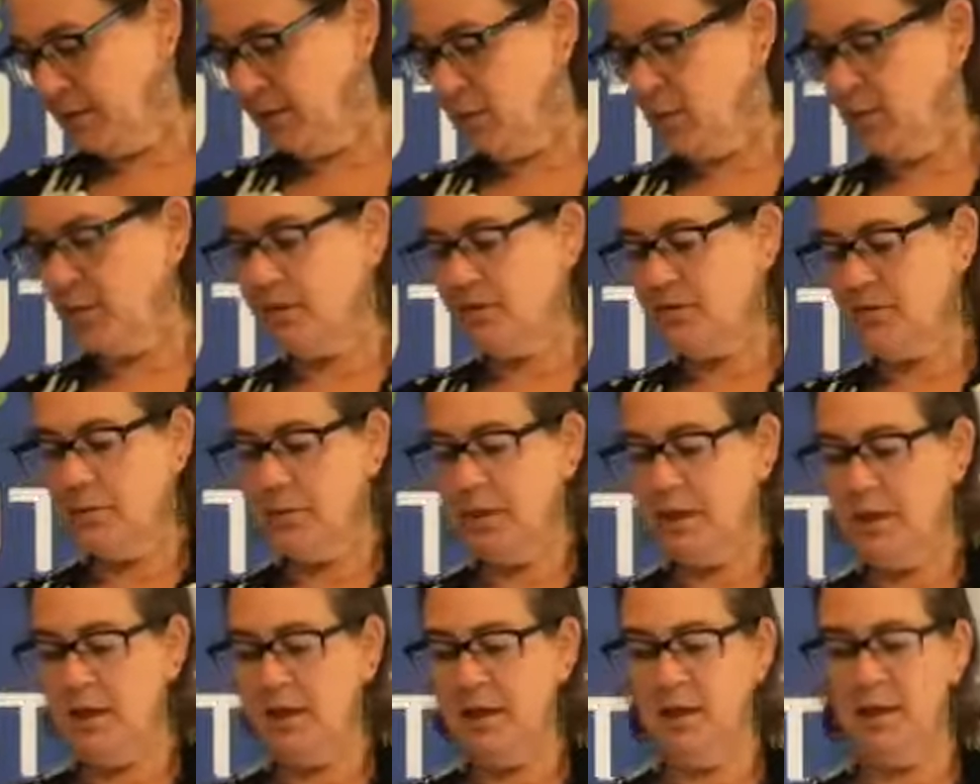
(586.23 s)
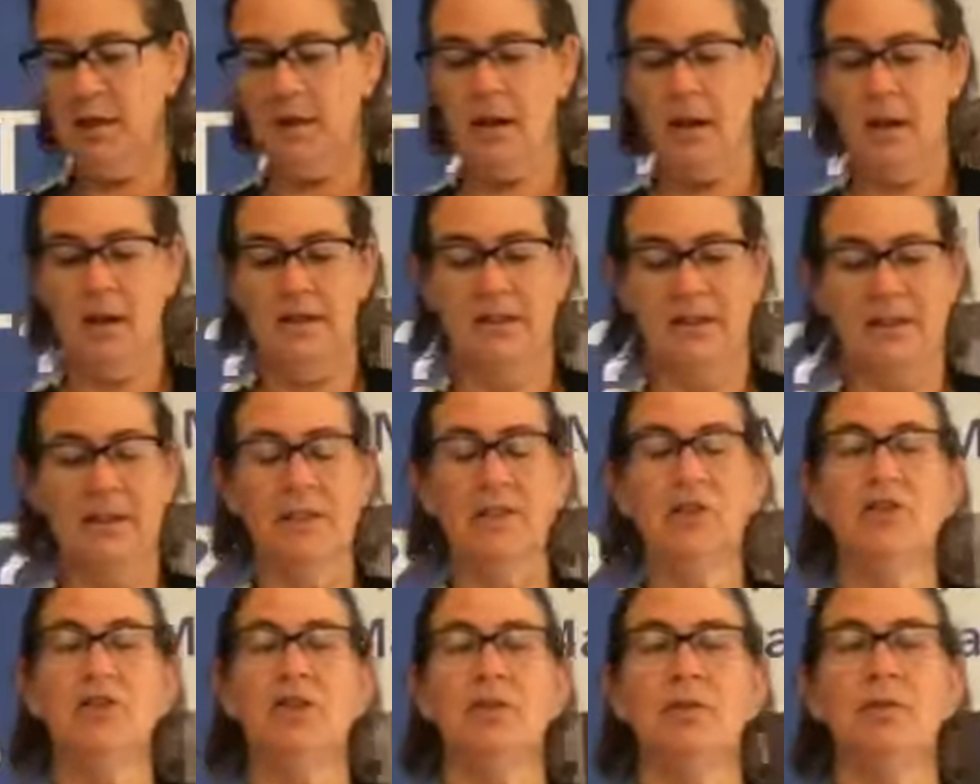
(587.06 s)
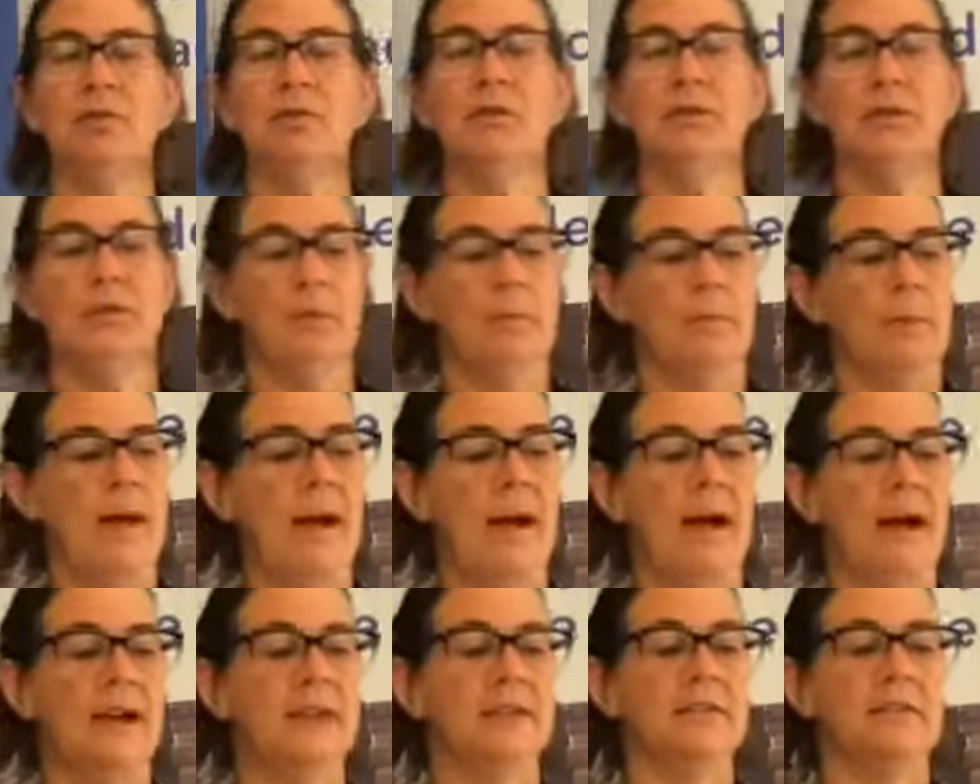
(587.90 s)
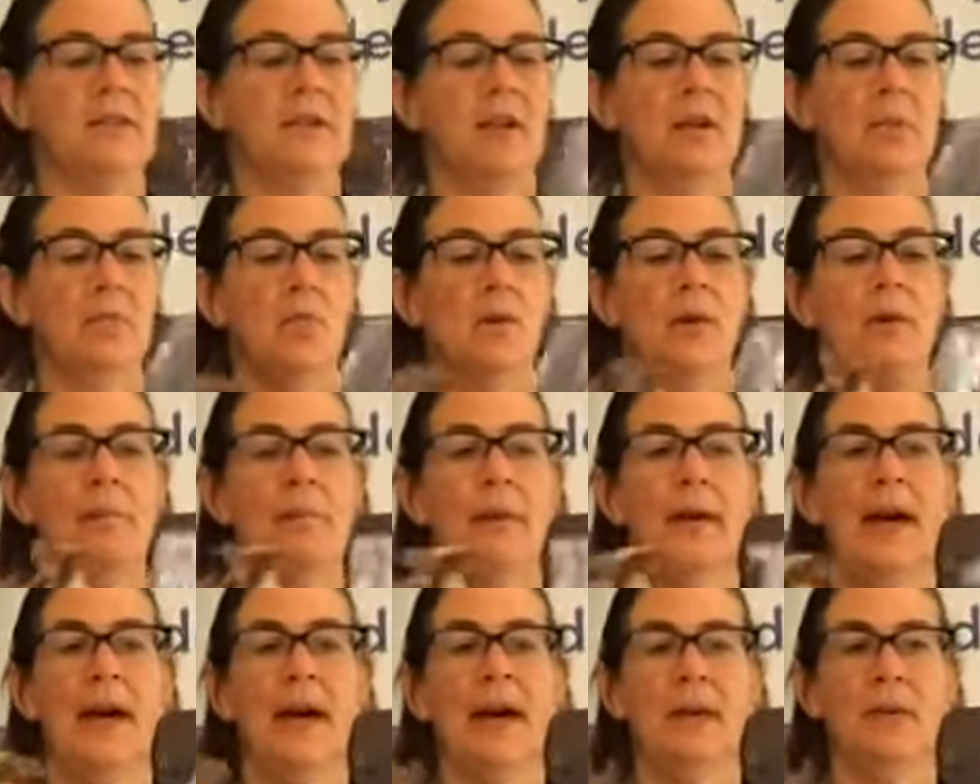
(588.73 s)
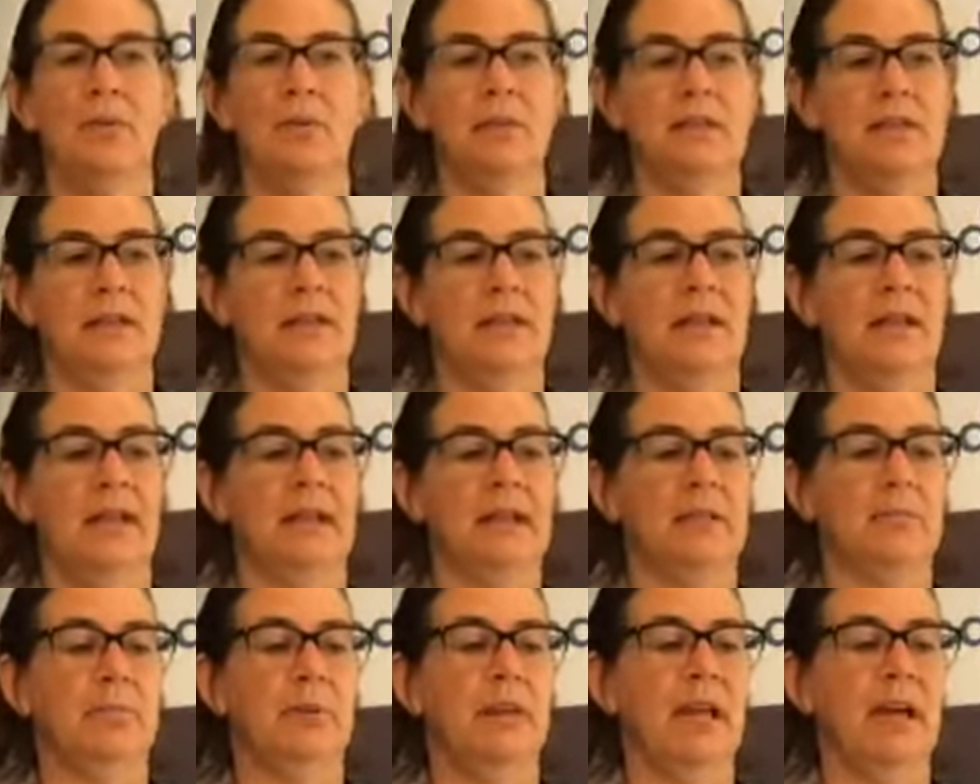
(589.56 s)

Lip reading: What if we did two different bags, and one bag we did like